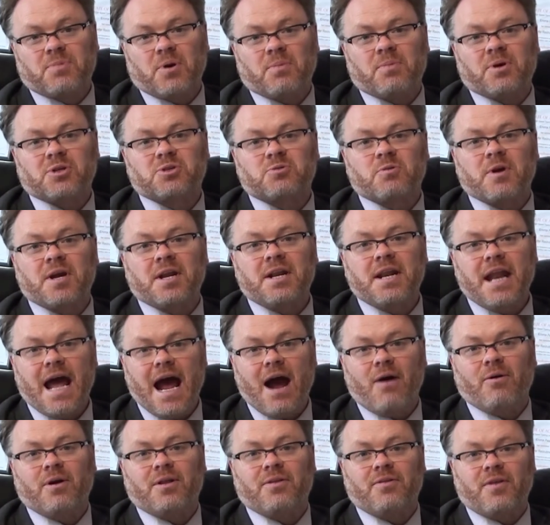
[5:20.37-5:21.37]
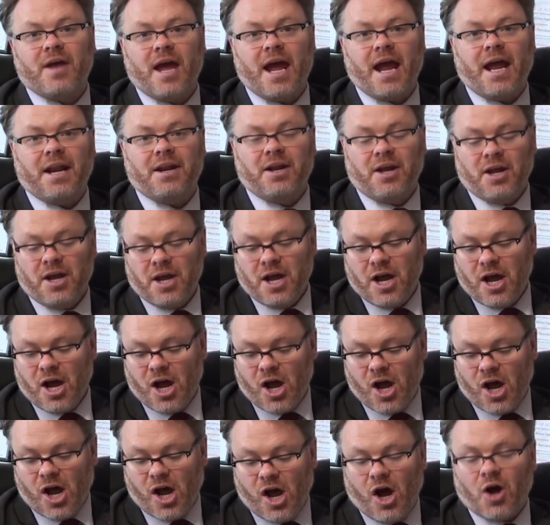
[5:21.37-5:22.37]
But between now and then,
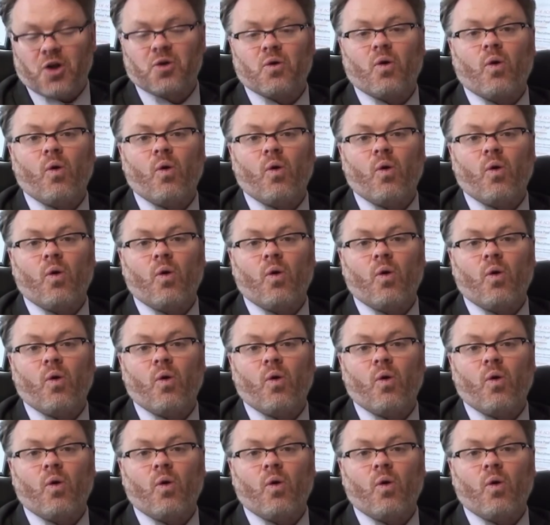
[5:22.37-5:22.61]
an